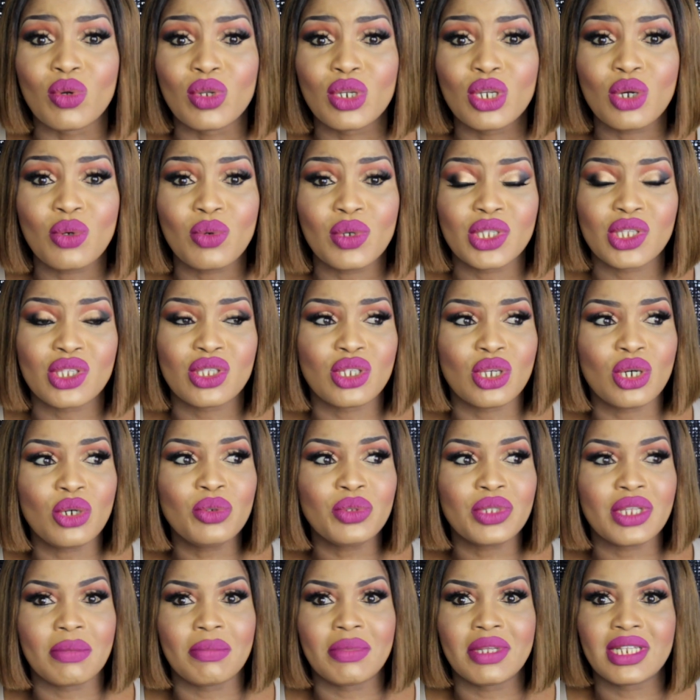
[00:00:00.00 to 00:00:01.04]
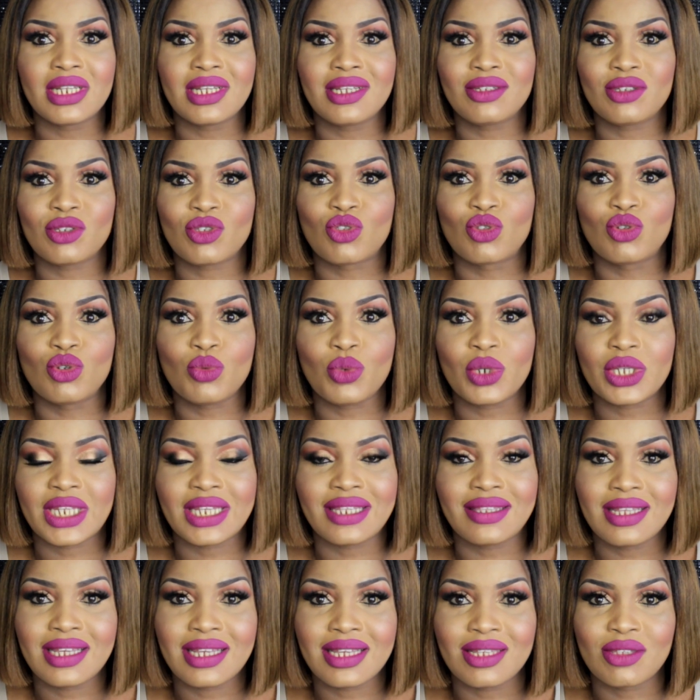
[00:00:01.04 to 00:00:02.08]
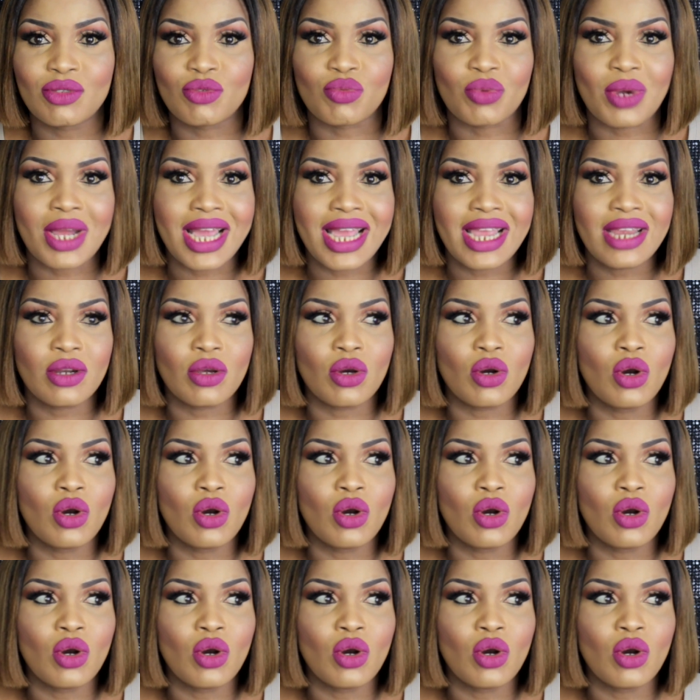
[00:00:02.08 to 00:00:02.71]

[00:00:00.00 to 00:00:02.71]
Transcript: and no one's told them, and they just do what they think is right,